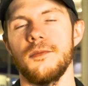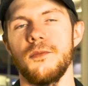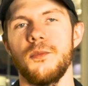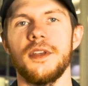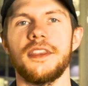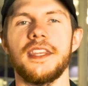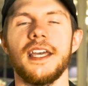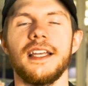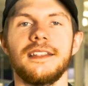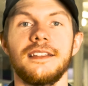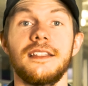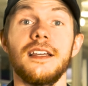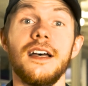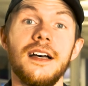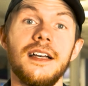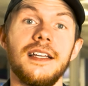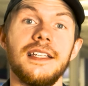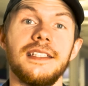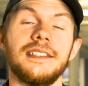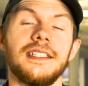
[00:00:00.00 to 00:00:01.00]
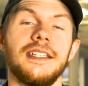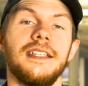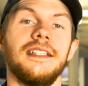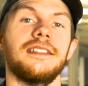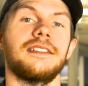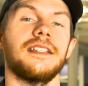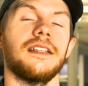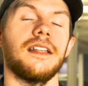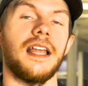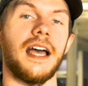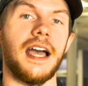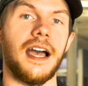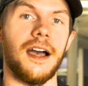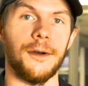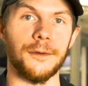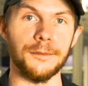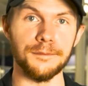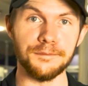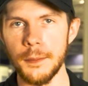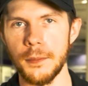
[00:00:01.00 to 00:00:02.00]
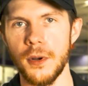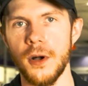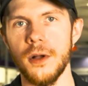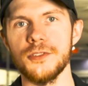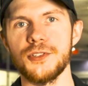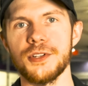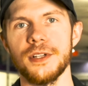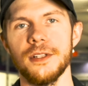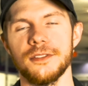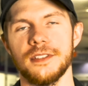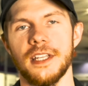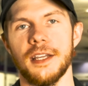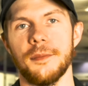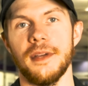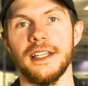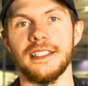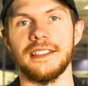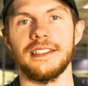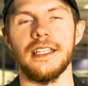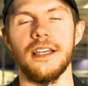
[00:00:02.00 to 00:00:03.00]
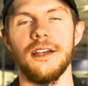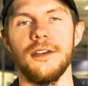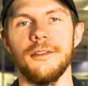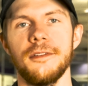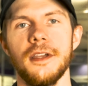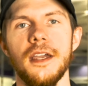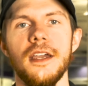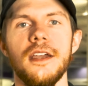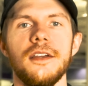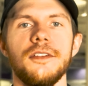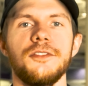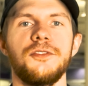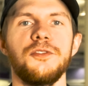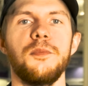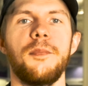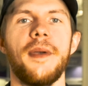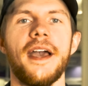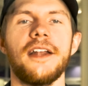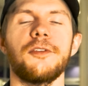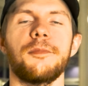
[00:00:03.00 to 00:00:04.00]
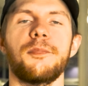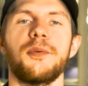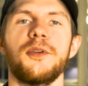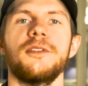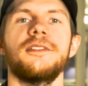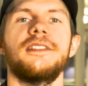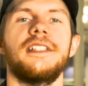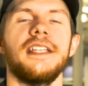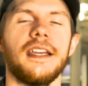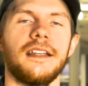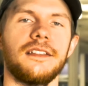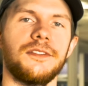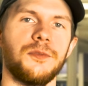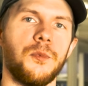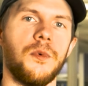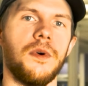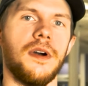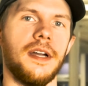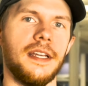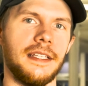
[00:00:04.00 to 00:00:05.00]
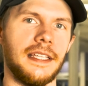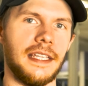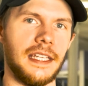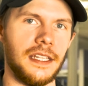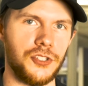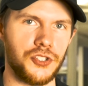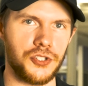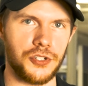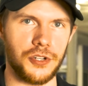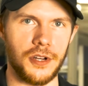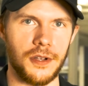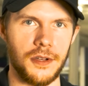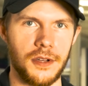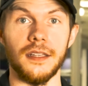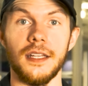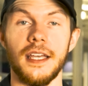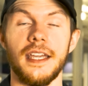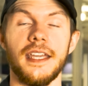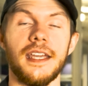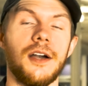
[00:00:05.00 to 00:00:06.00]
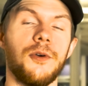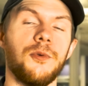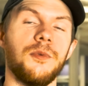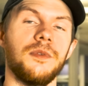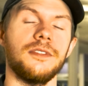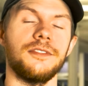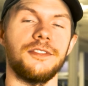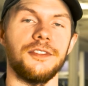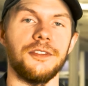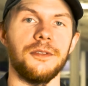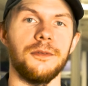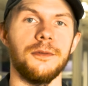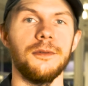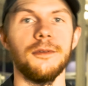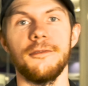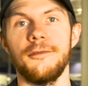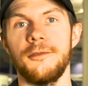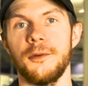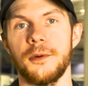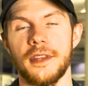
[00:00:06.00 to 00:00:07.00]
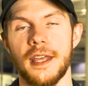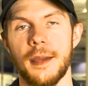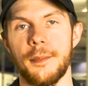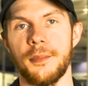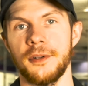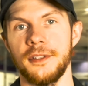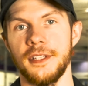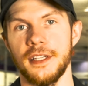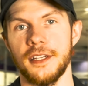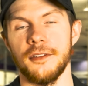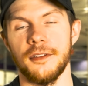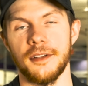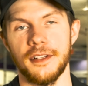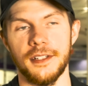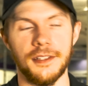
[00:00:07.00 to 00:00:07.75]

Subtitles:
What that does is allow ball drillers like myself to better predict what each layout will do for that particular